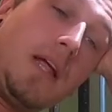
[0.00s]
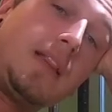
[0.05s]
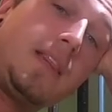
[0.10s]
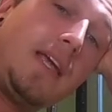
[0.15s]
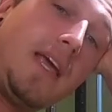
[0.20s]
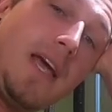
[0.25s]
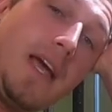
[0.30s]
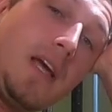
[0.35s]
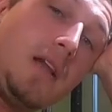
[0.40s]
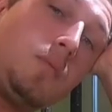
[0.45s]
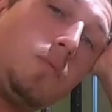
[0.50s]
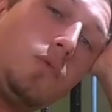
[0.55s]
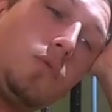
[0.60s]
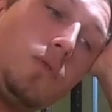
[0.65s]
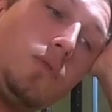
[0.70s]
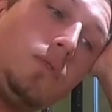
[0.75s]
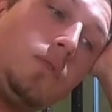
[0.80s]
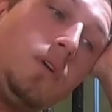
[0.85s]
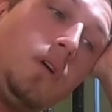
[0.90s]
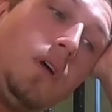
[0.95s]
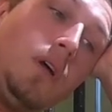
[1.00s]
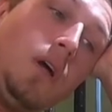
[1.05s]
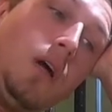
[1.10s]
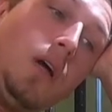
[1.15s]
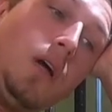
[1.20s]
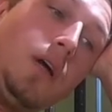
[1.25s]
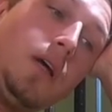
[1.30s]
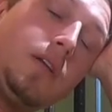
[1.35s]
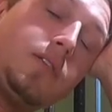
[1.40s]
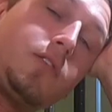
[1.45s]
that the animal
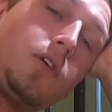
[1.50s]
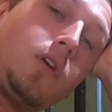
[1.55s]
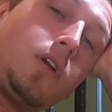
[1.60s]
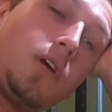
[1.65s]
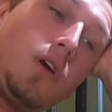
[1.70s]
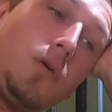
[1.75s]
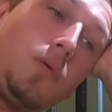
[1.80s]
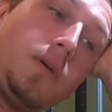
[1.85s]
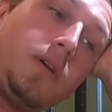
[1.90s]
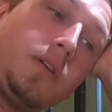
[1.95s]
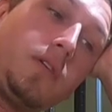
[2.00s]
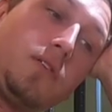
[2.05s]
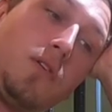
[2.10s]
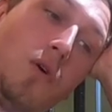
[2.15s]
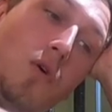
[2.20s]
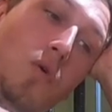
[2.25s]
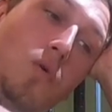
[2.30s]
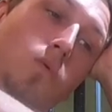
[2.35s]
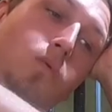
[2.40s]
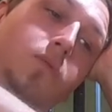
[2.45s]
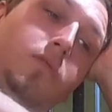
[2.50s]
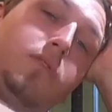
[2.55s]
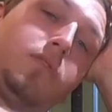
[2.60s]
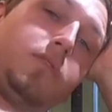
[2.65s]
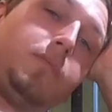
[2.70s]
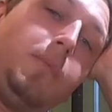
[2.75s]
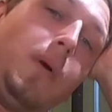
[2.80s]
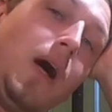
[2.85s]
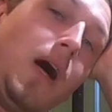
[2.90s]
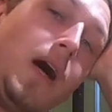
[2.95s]
is going to go in its own
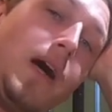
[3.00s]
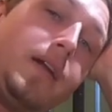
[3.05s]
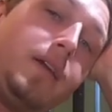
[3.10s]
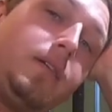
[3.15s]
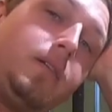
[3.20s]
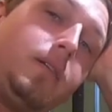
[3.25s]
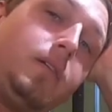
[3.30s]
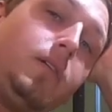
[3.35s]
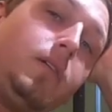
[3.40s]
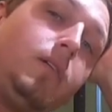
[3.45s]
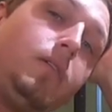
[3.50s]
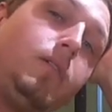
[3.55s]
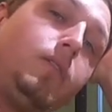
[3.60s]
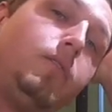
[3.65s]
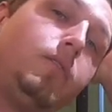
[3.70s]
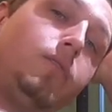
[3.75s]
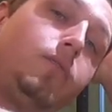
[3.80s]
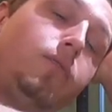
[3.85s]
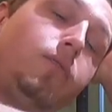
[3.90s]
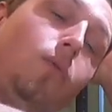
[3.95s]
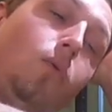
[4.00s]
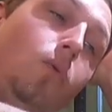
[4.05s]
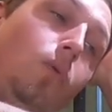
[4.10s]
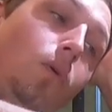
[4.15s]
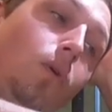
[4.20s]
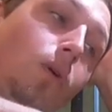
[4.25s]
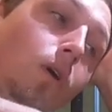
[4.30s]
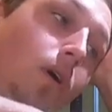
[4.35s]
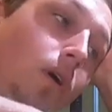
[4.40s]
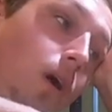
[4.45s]
spot
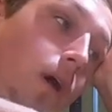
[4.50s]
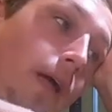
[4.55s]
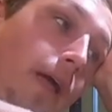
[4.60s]
for